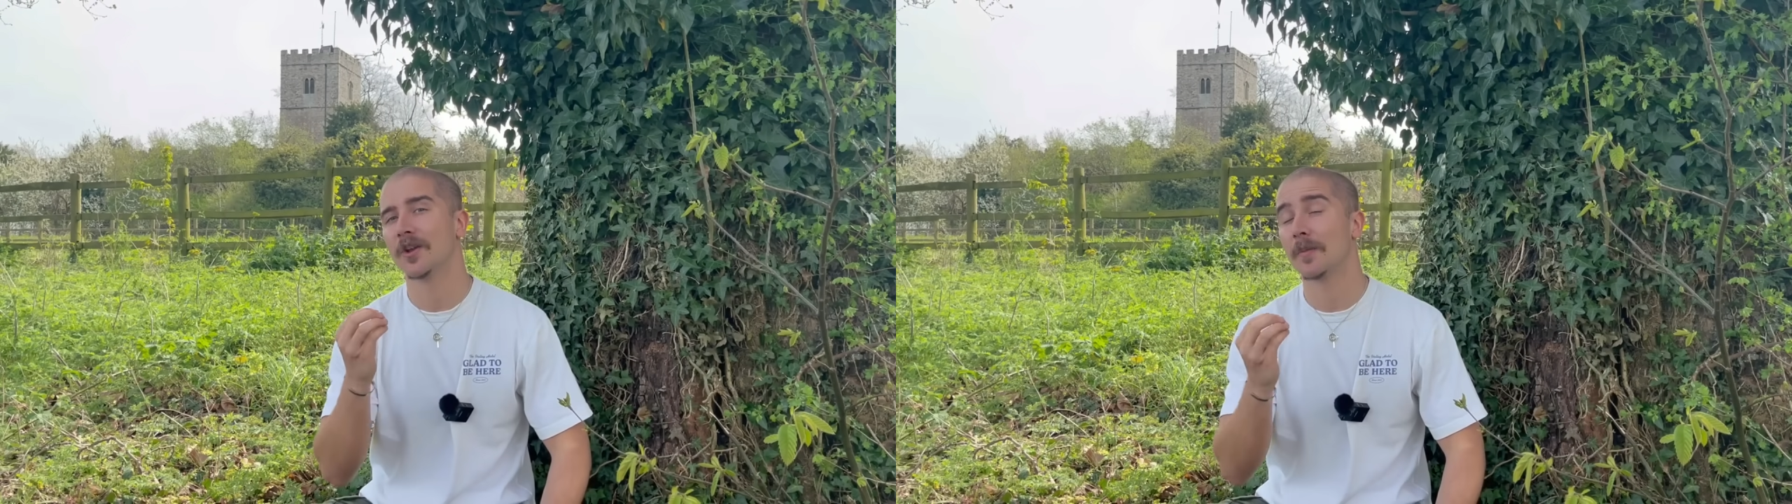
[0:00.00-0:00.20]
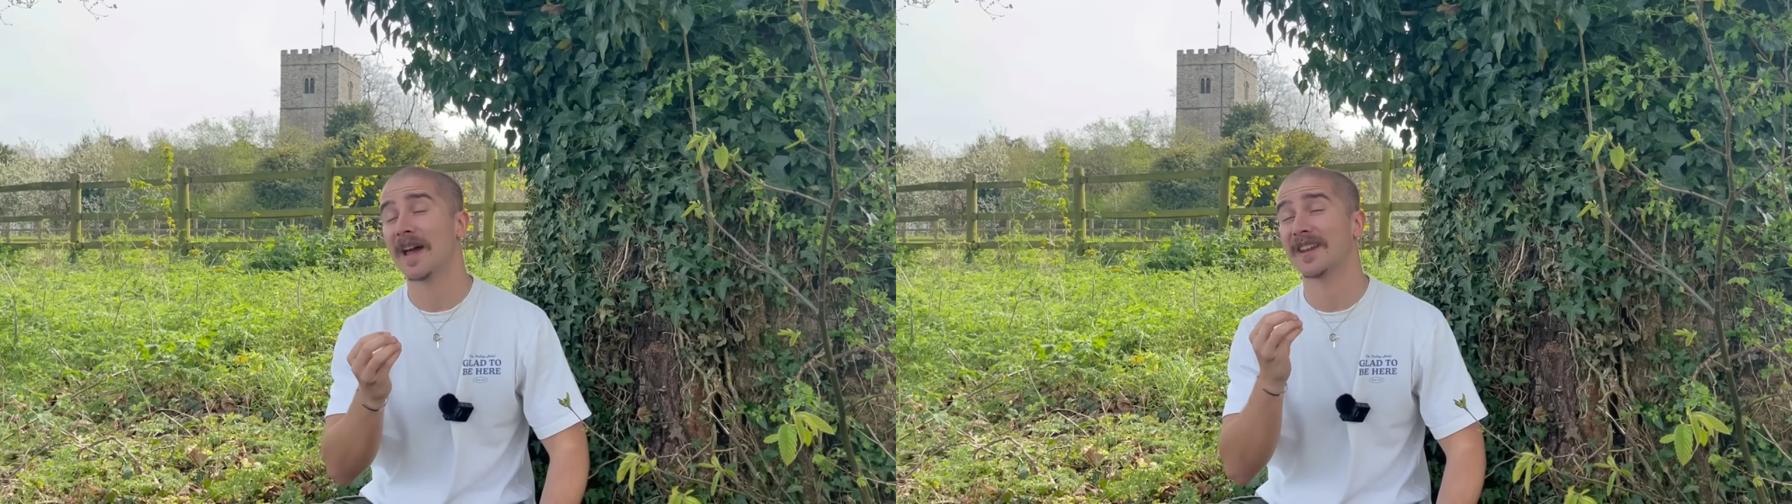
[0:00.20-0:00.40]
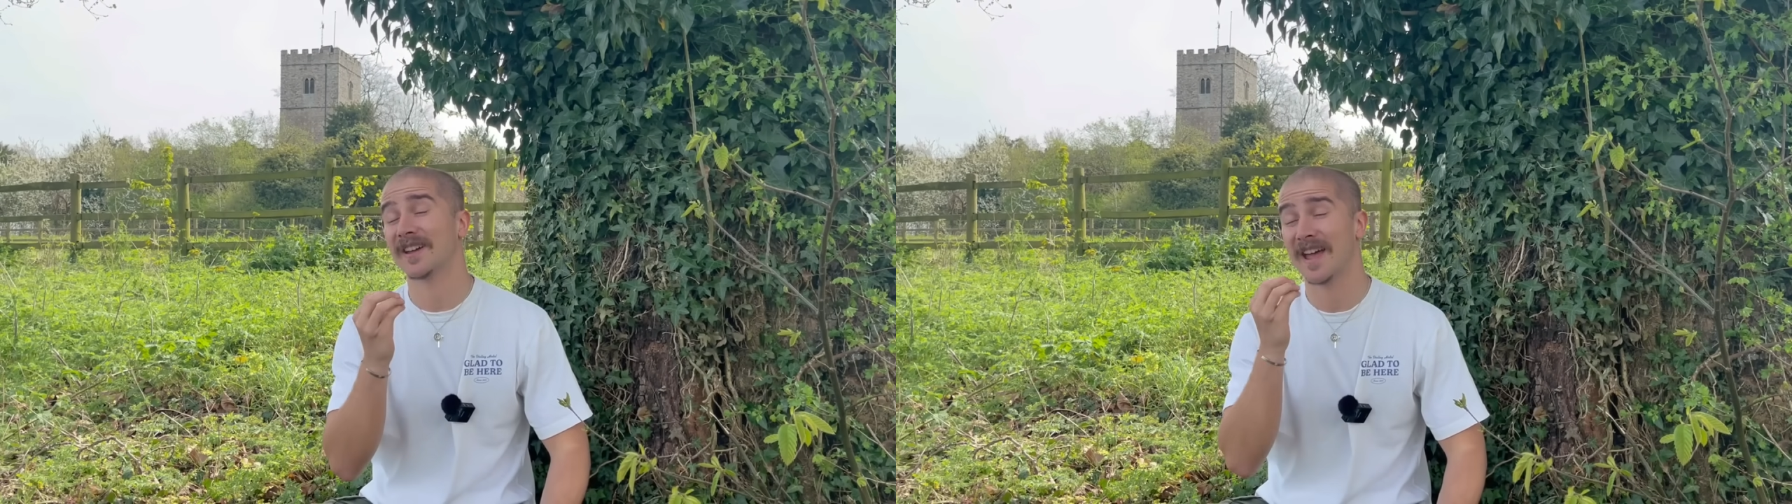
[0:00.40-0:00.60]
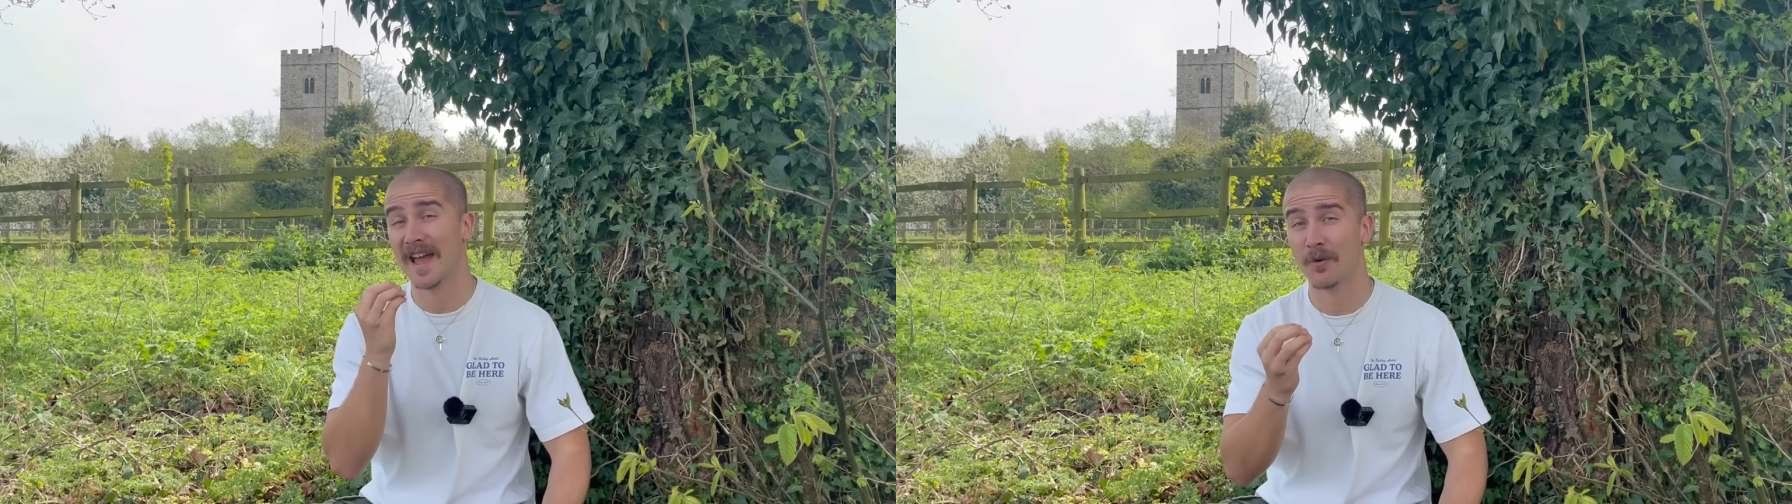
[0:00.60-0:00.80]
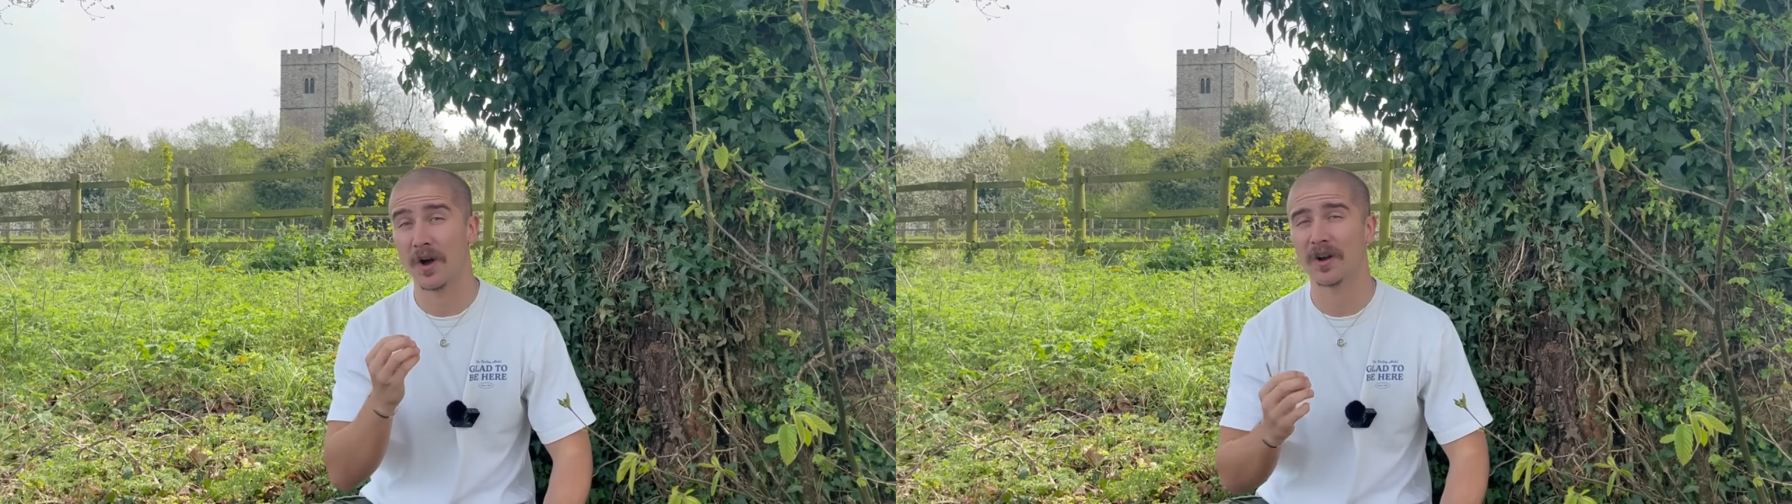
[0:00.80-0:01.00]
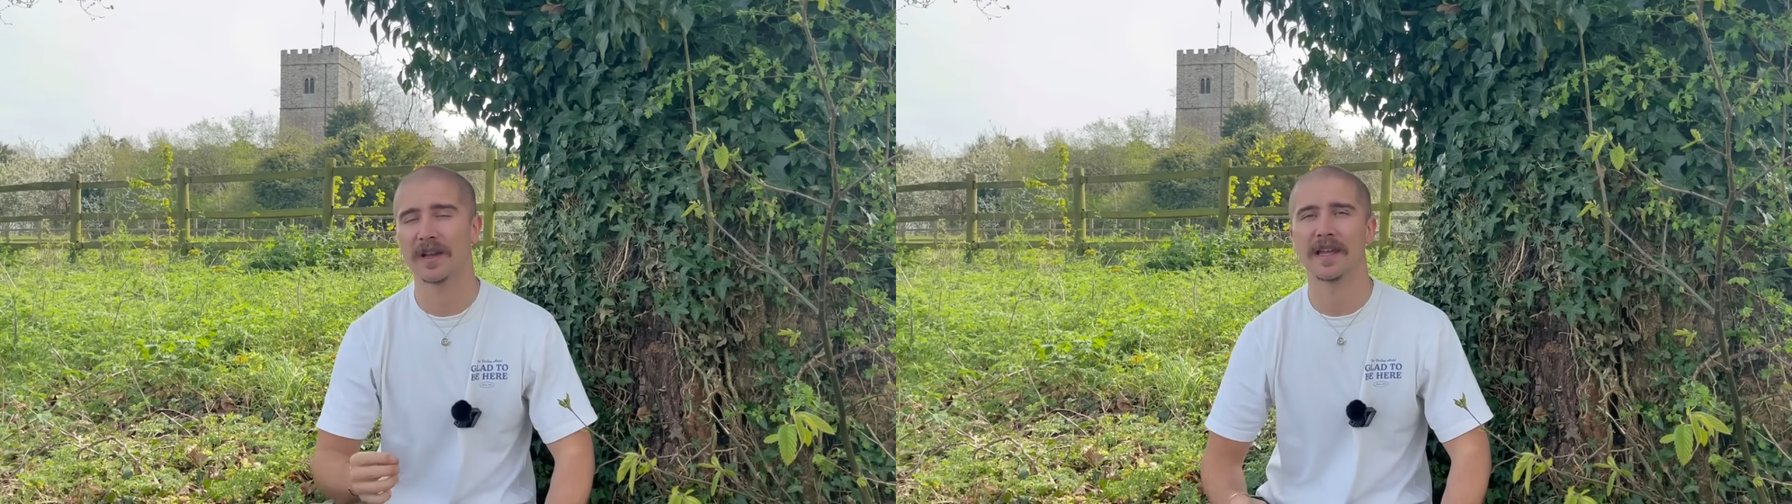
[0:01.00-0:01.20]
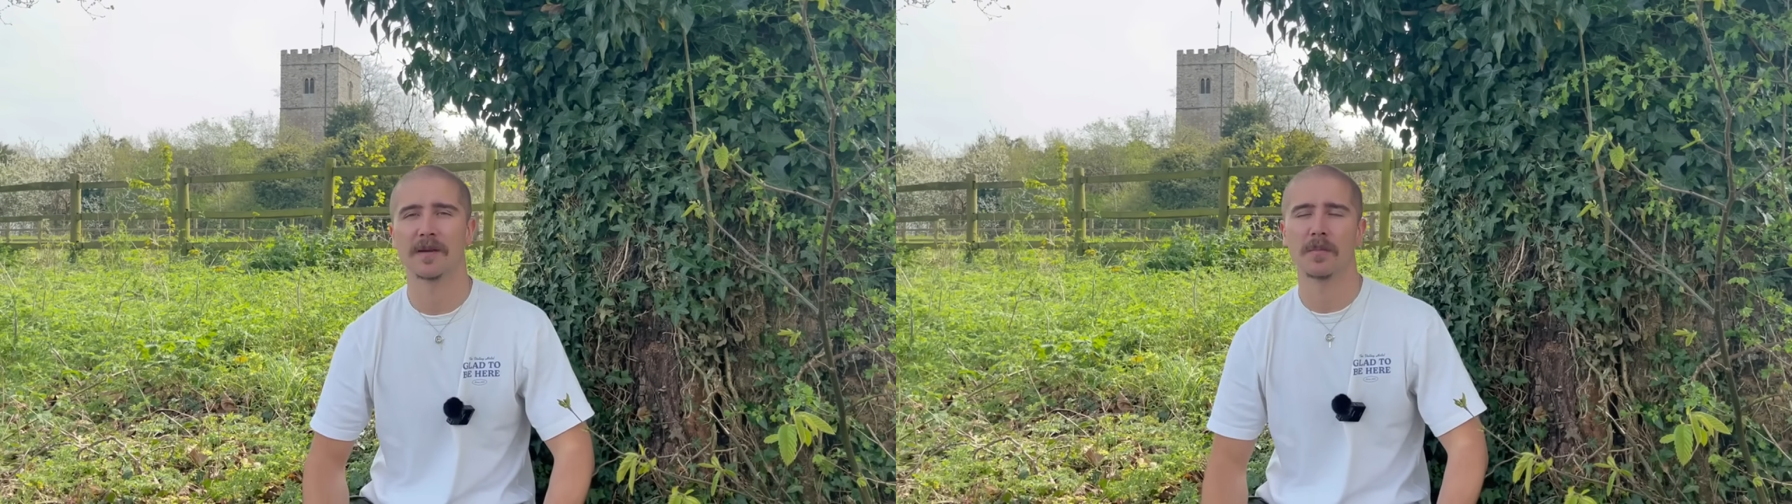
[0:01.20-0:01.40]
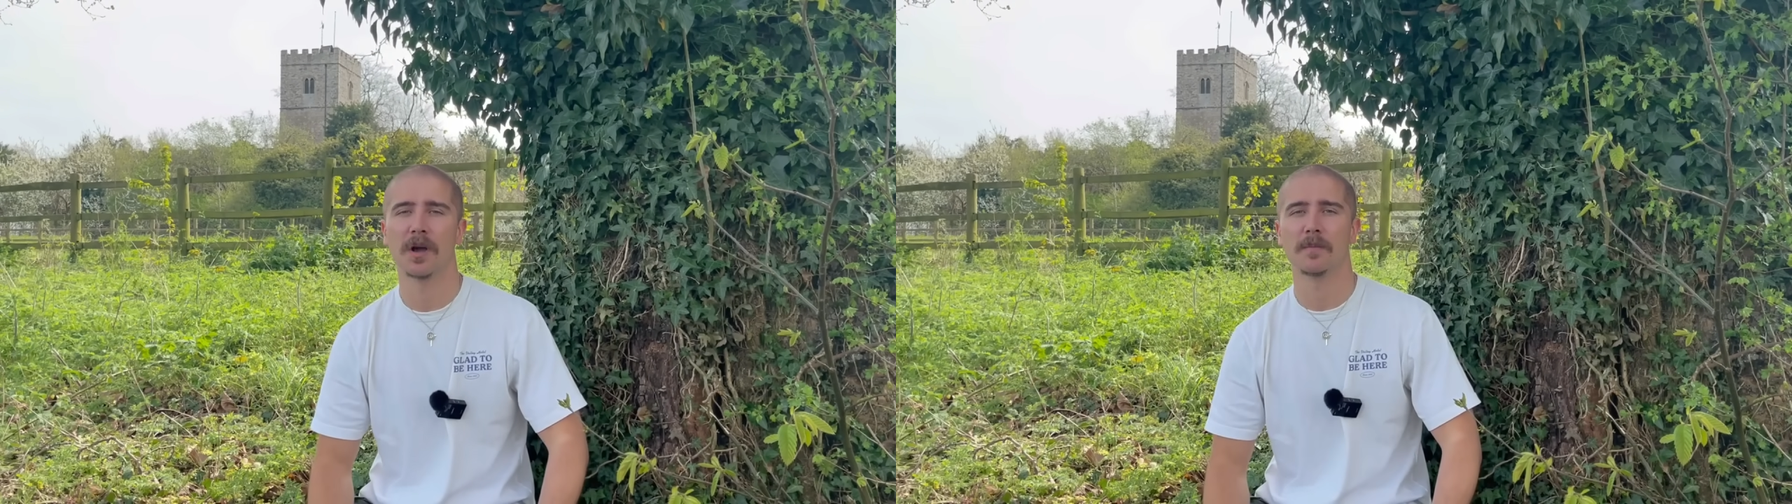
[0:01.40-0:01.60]
no matter how ugly
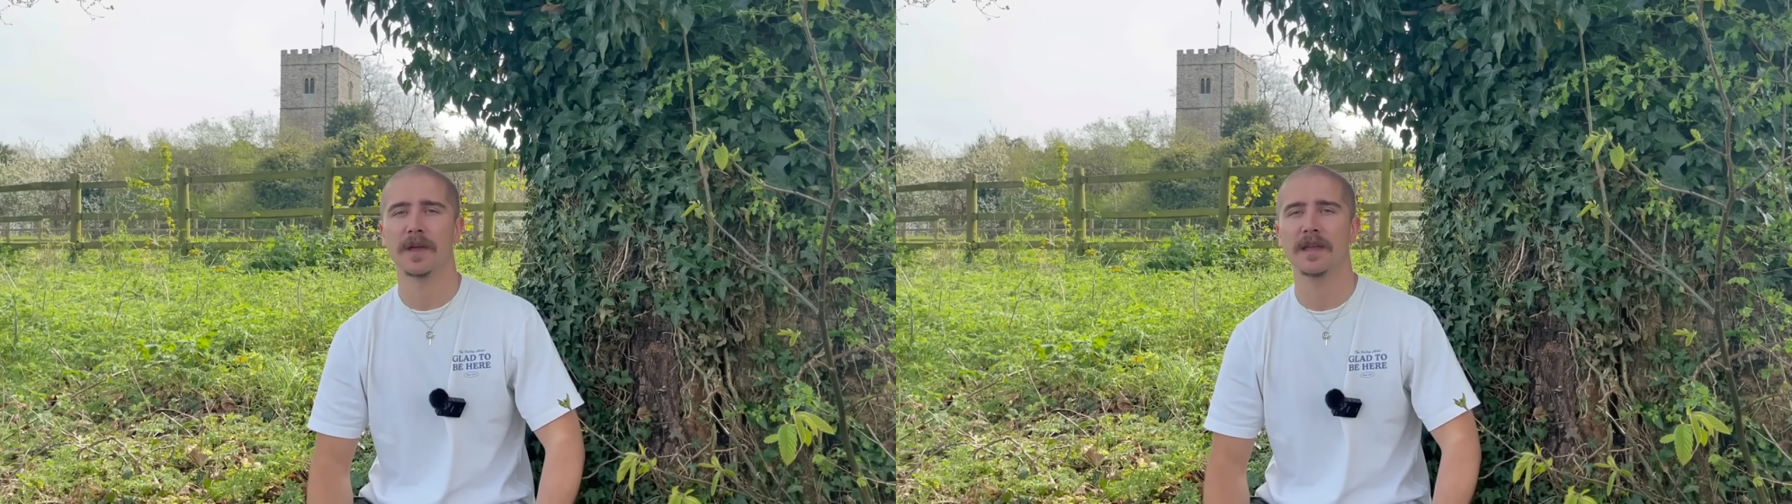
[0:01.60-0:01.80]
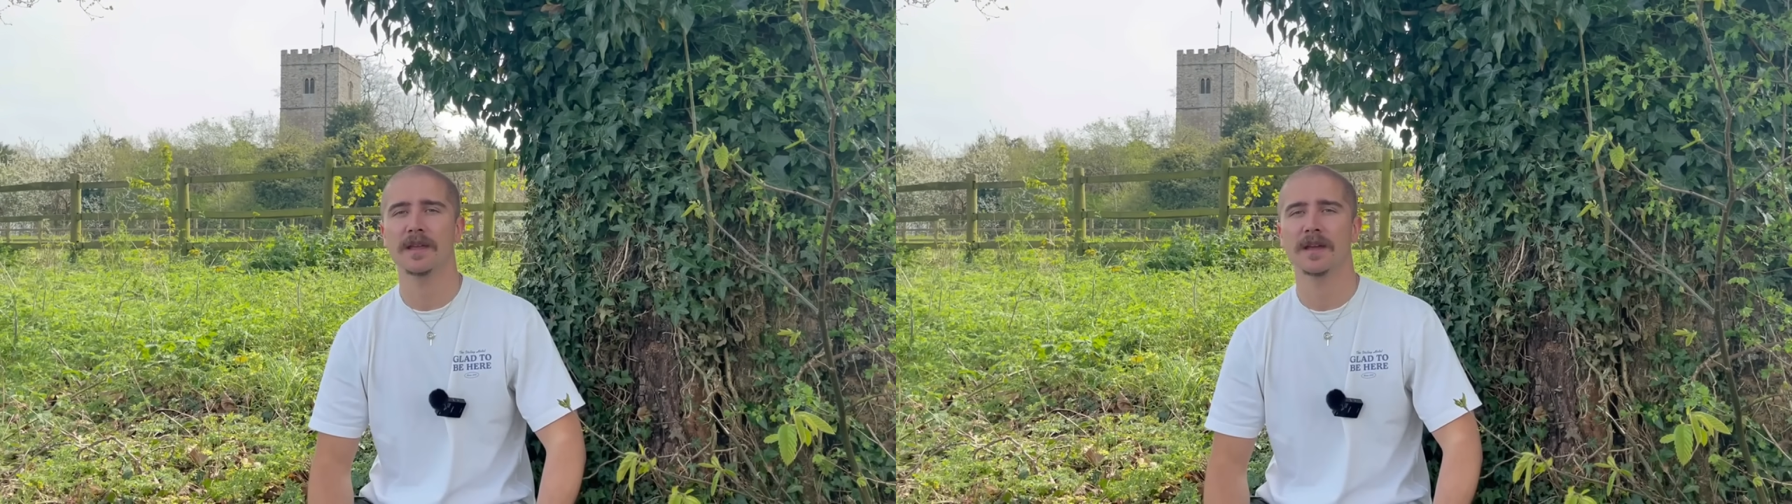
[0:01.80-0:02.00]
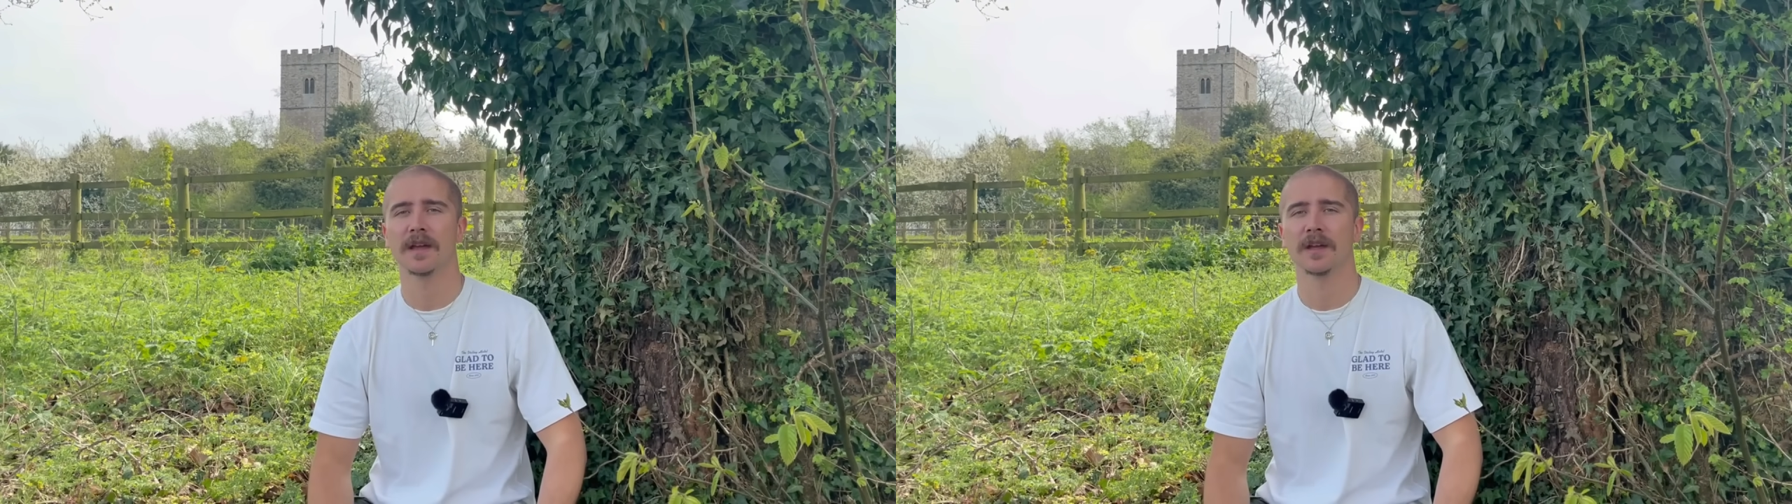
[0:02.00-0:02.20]
it might be,